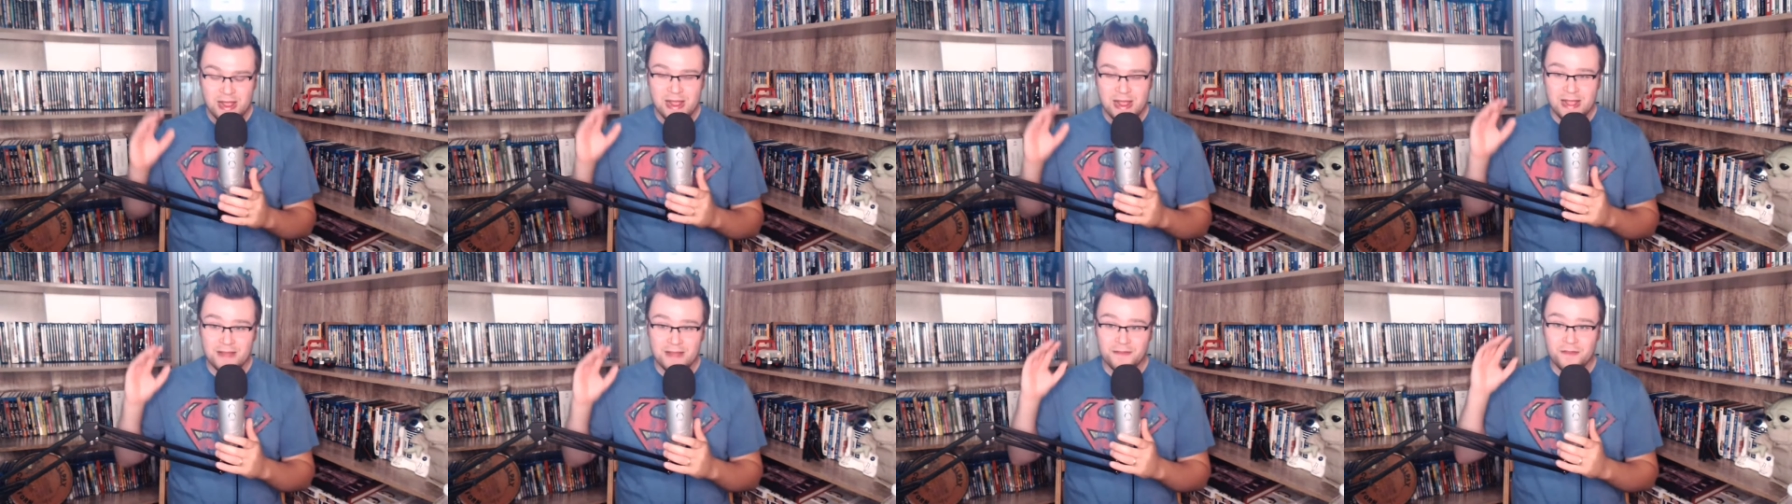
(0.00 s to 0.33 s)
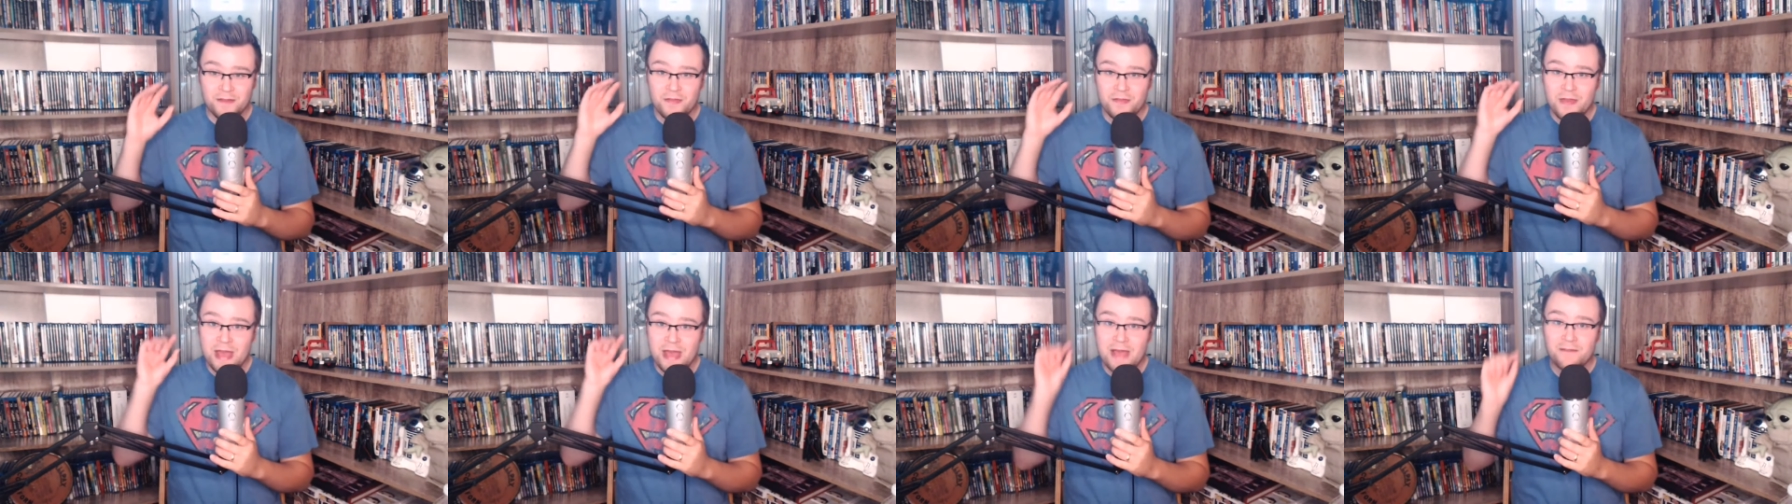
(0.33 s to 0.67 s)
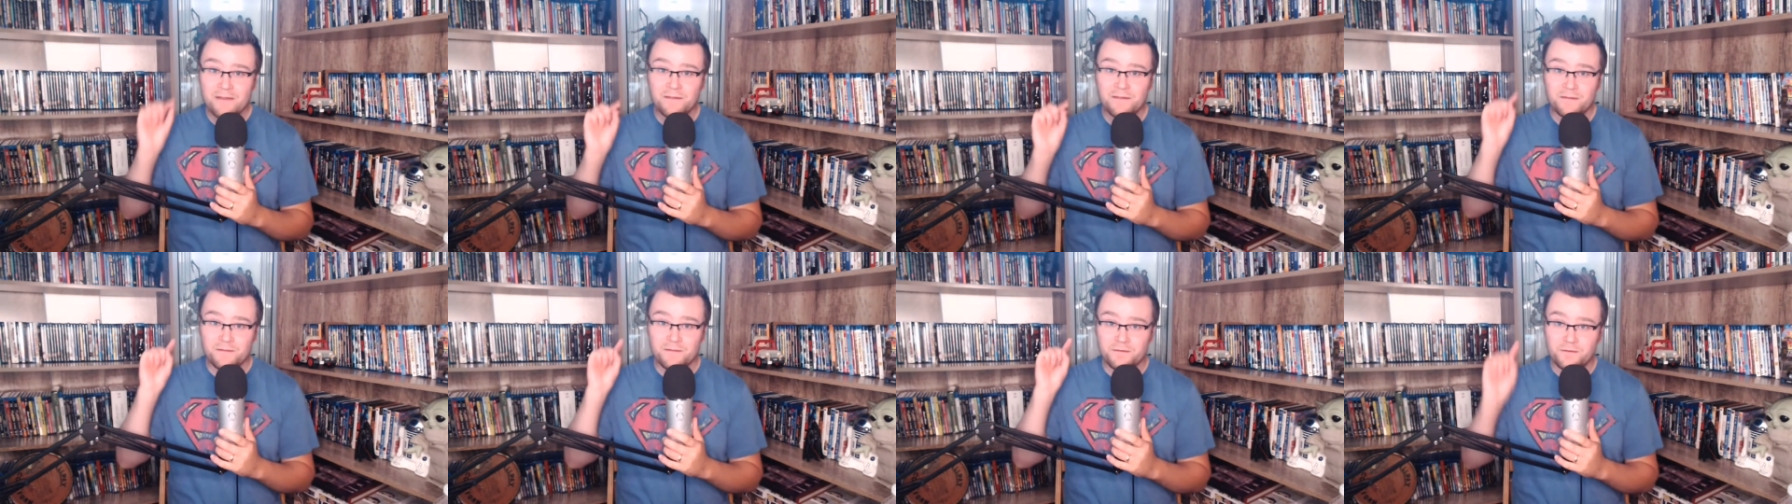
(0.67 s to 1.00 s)
and that
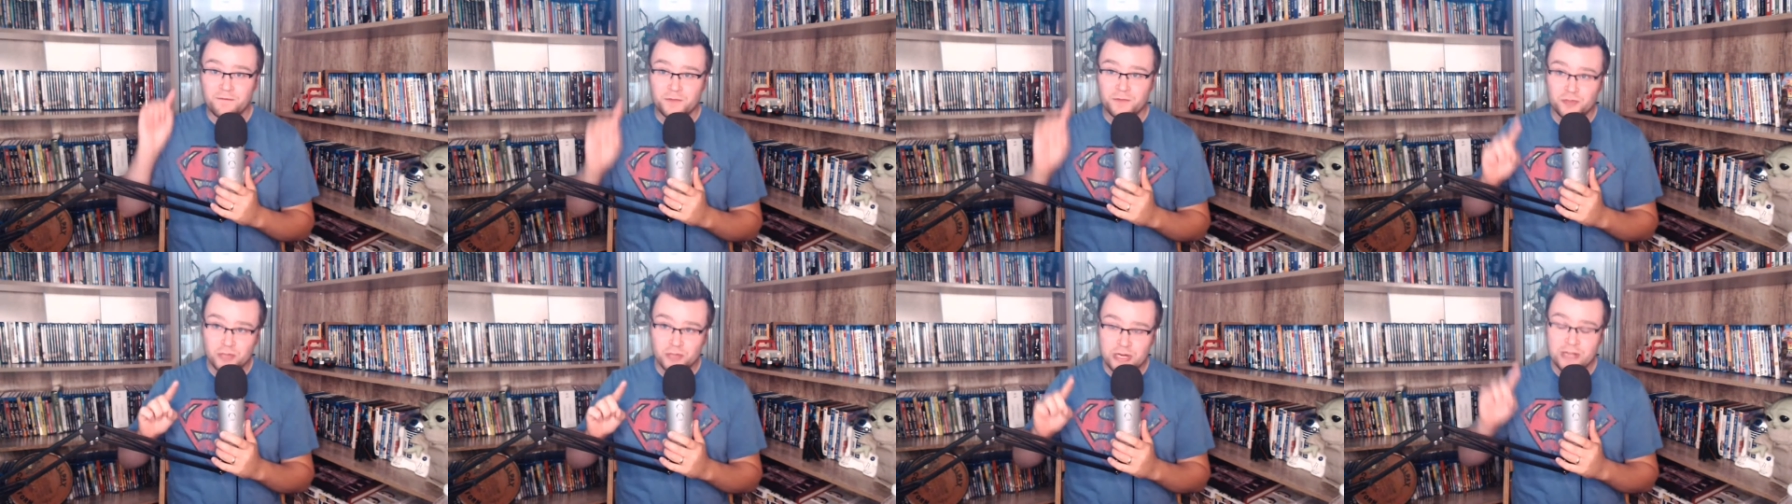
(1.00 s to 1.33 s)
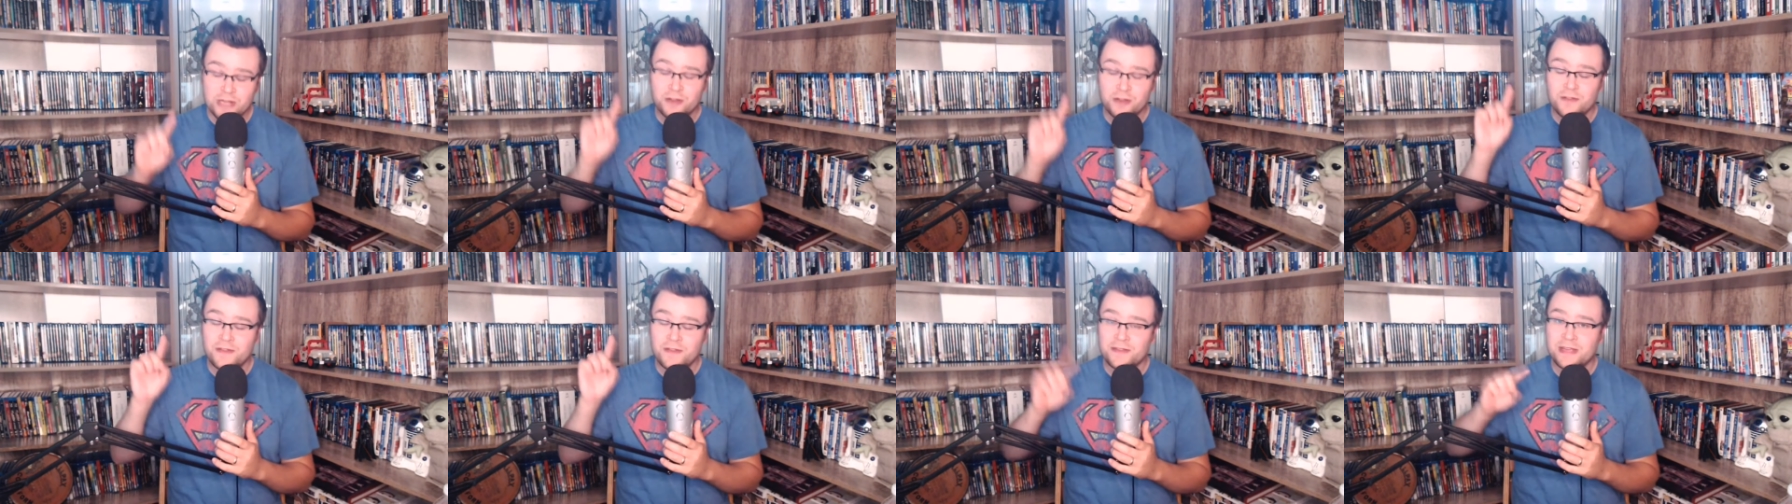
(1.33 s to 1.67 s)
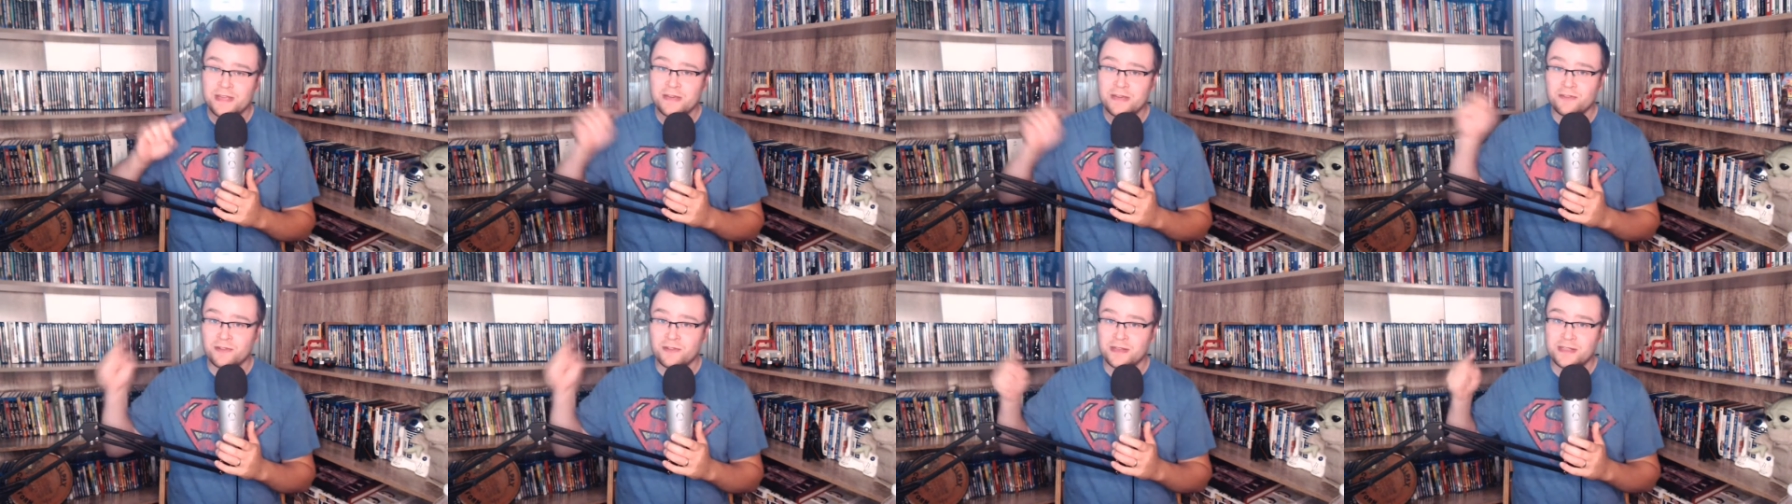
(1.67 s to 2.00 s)
trailer that
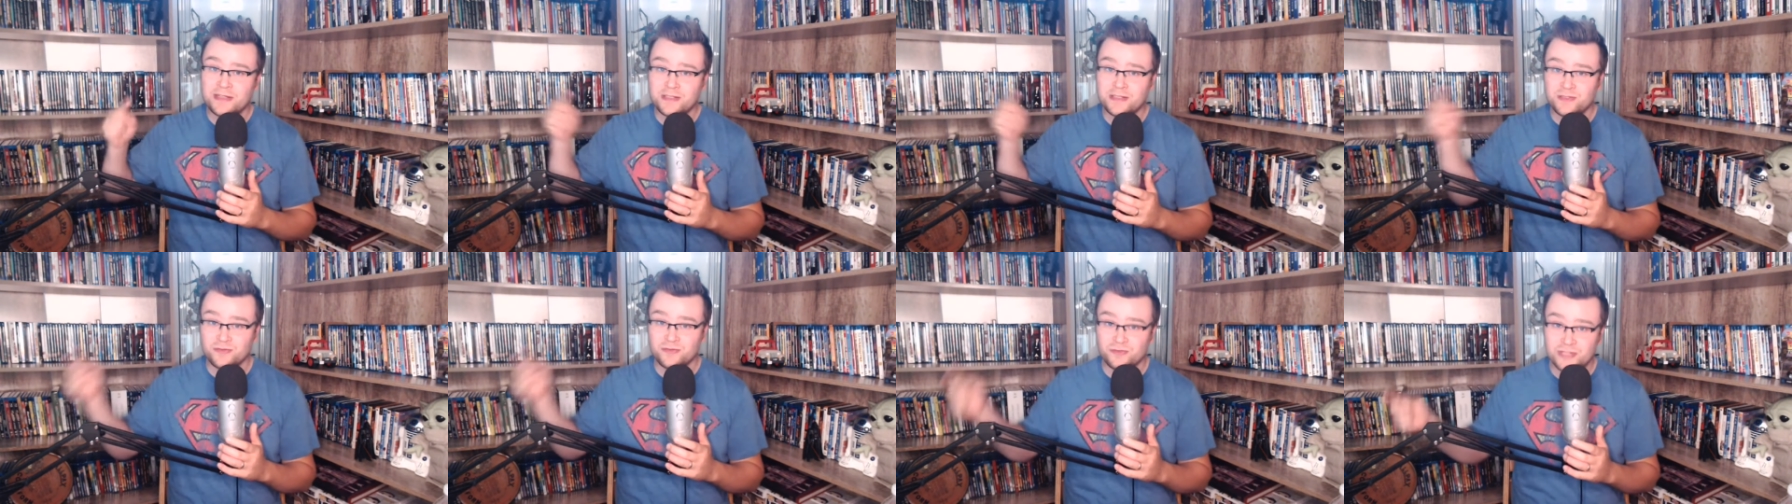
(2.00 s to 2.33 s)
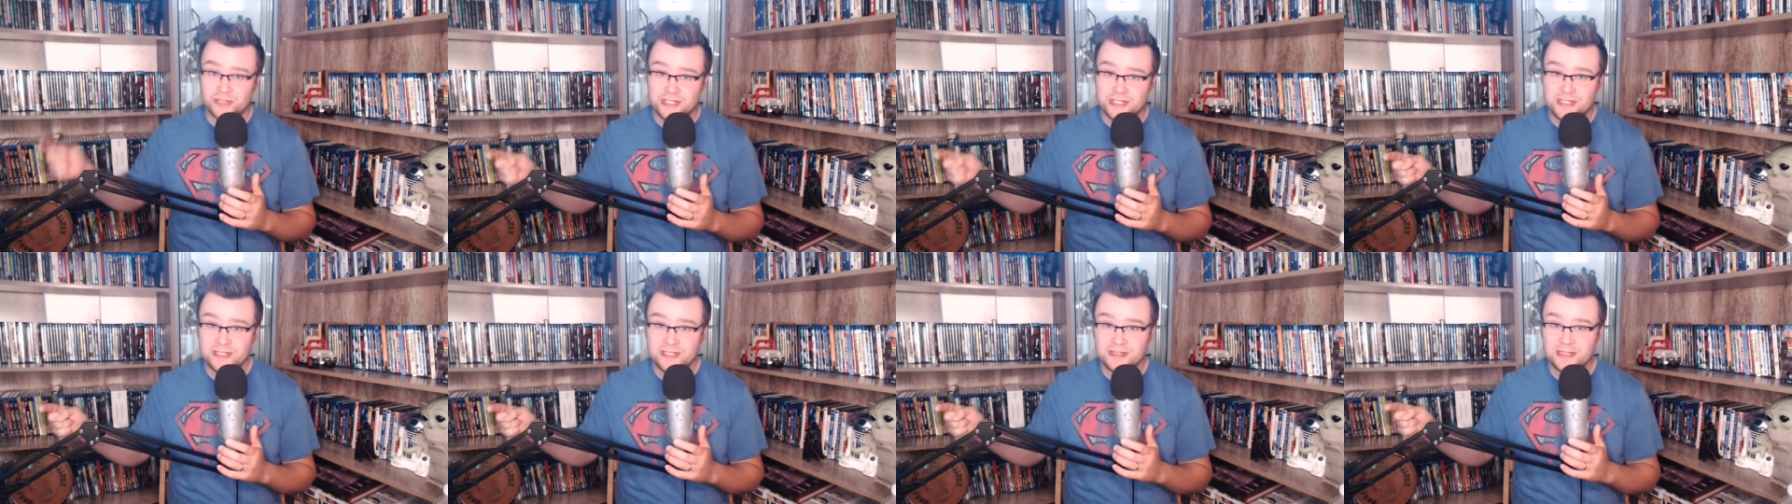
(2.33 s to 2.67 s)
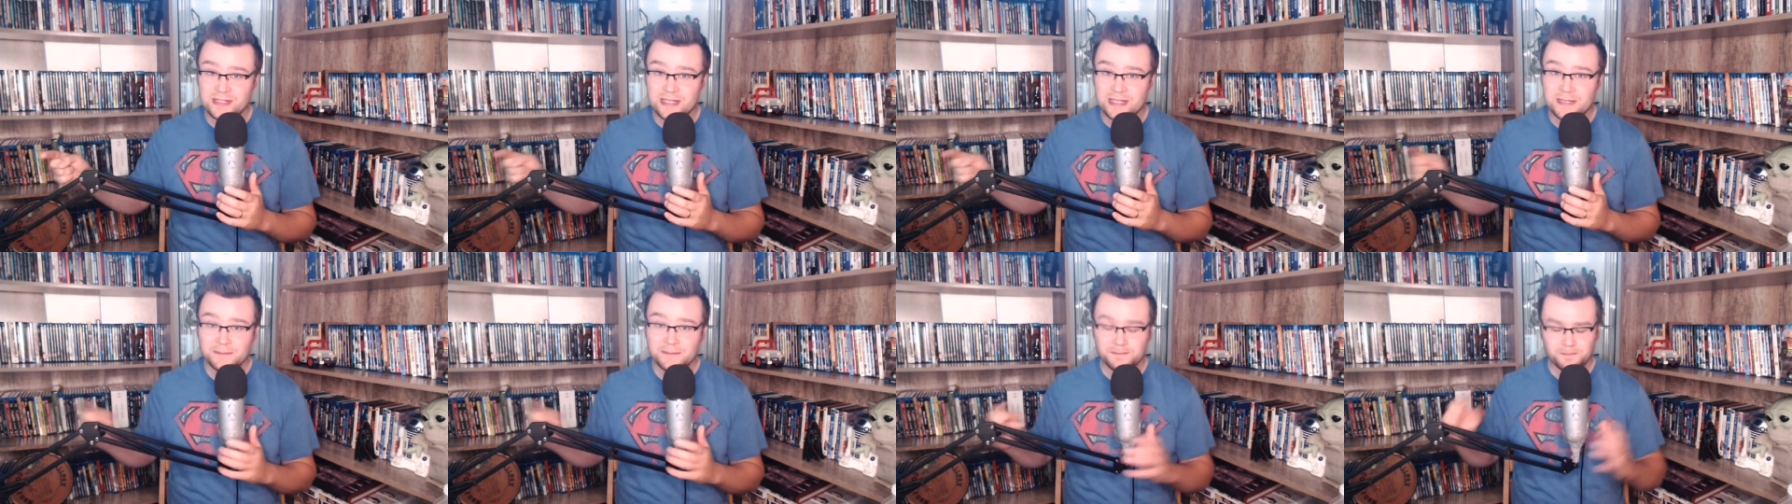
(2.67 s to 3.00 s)
they released
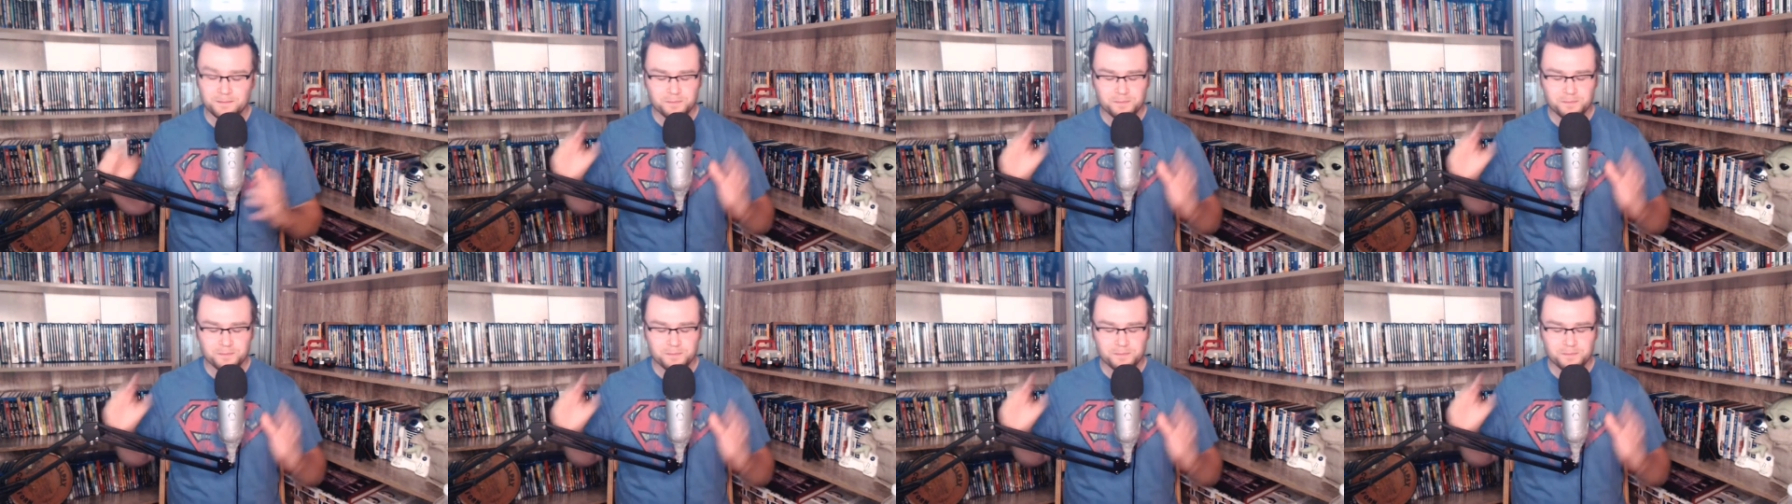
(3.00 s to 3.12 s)
recently